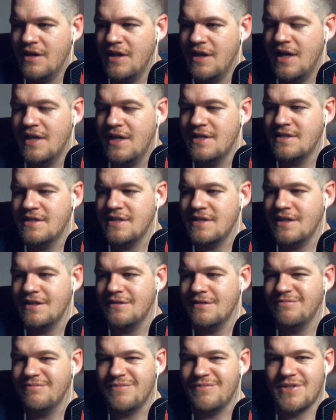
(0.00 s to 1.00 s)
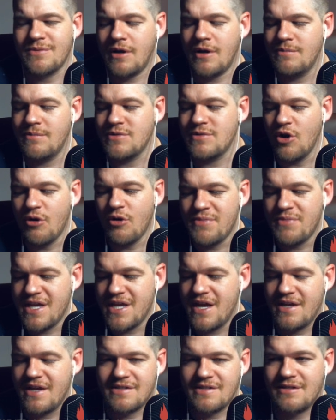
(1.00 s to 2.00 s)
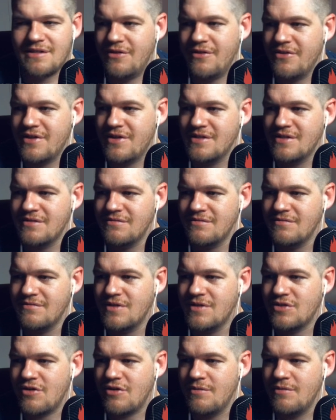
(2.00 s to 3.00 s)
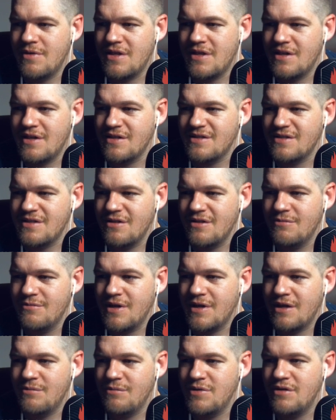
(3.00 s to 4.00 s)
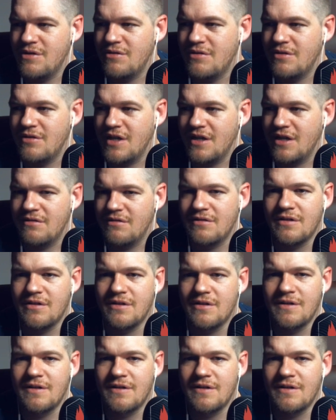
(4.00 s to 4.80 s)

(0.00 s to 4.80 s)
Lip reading: And sometimes OBS and all these streaming things slow my computer down.